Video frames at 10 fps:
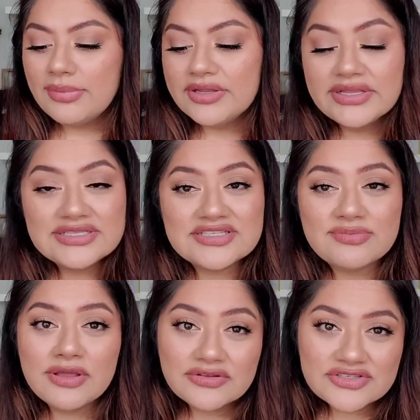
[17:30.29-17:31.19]
but it
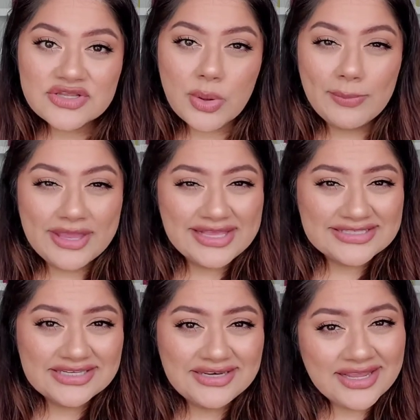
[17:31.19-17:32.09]
smelled so
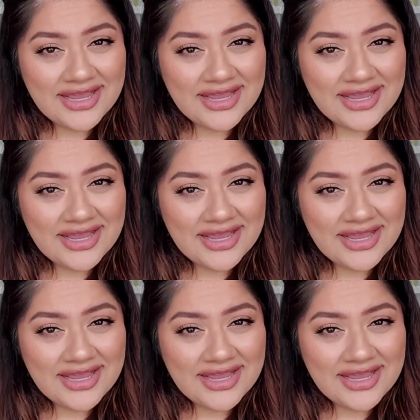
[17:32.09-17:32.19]
amazing.